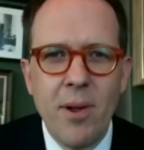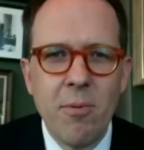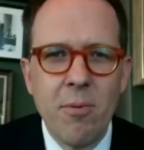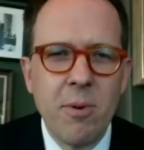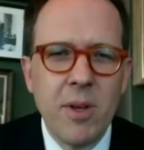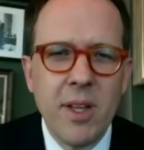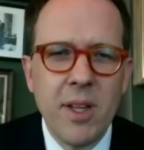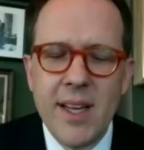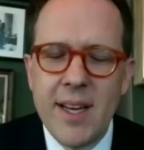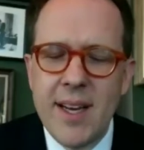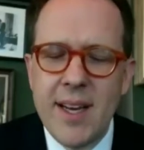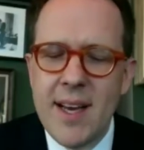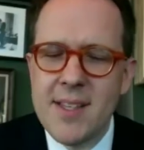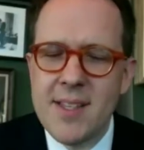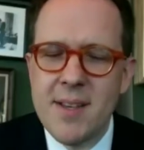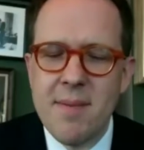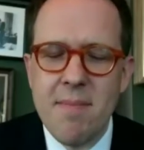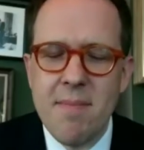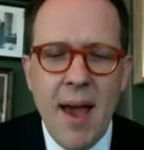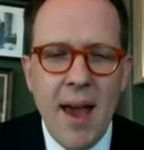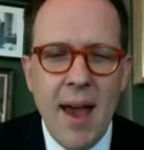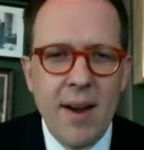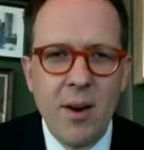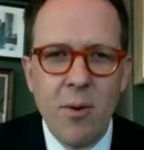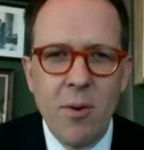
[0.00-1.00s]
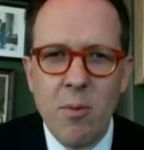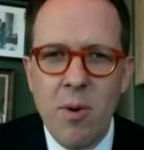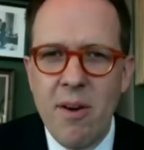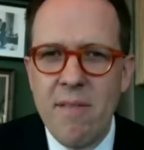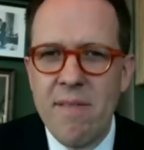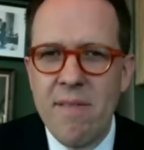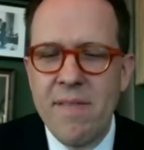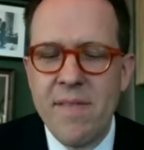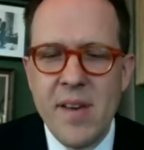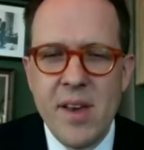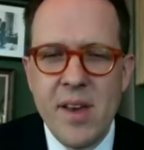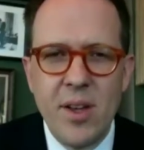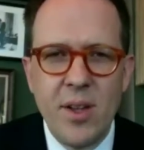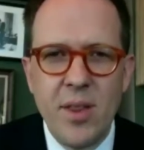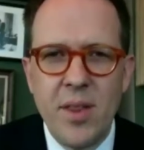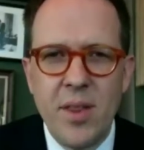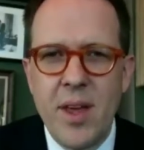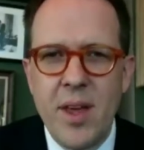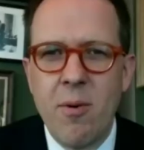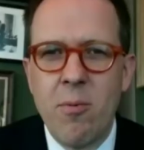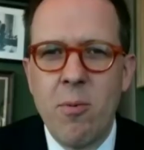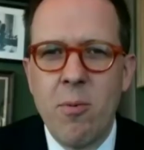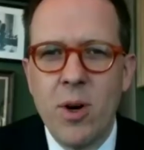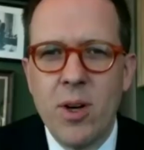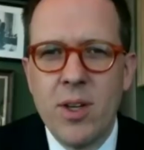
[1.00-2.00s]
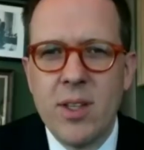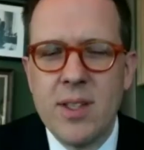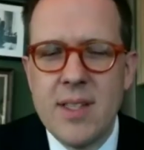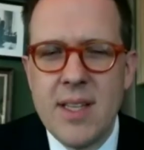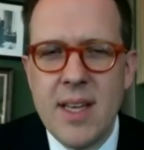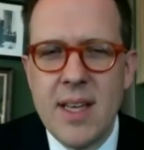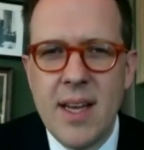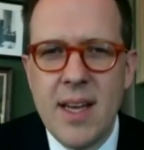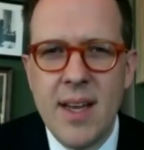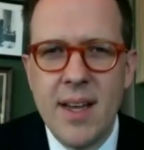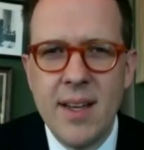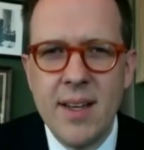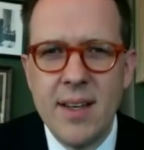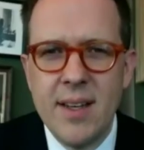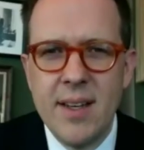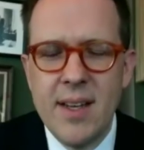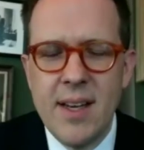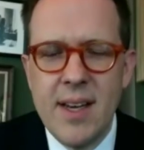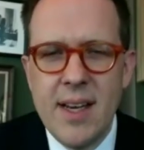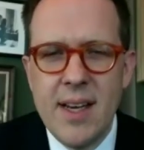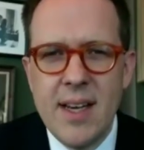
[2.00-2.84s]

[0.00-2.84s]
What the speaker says: It really doesn't matter what field they worked in.